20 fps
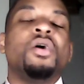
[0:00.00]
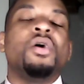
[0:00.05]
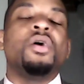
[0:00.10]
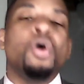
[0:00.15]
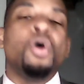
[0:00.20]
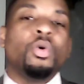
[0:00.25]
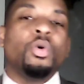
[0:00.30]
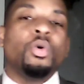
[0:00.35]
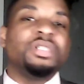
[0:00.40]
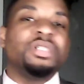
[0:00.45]

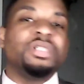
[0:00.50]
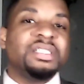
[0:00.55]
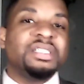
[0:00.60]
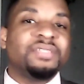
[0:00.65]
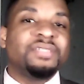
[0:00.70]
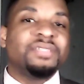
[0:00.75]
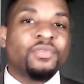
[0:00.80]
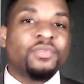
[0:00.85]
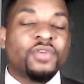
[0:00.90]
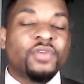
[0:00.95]
which is
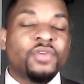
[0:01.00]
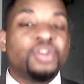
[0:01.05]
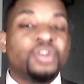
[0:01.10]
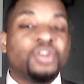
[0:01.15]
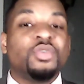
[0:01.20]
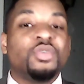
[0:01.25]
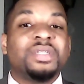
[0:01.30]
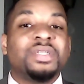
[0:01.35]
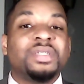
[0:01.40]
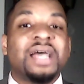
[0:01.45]
referred to
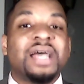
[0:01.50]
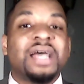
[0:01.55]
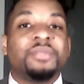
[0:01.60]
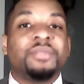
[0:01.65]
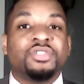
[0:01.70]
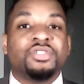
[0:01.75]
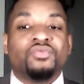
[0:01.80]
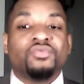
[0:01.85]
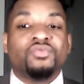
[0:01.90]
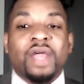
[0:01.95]
as
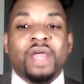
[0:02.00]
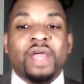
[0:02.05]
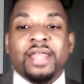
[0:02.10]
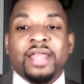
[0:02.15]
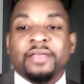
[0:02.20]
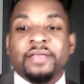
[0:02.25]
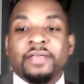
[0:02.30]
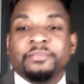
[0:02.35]
option writing.